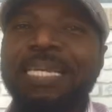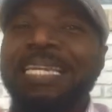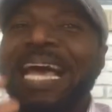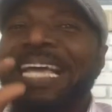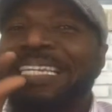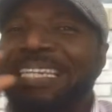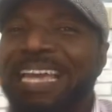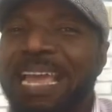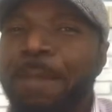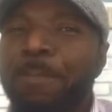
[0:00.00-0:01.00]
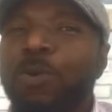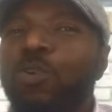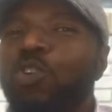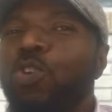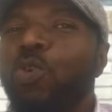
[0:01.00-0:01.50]
Na them
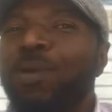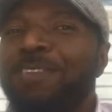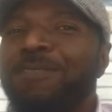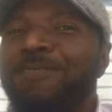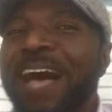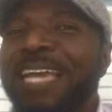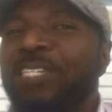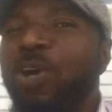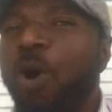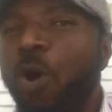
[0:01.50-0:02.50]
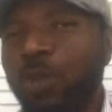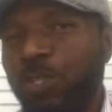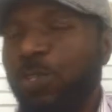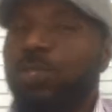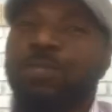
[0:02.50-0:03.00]
no invite
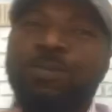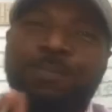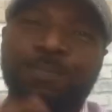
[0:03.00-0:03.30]
us.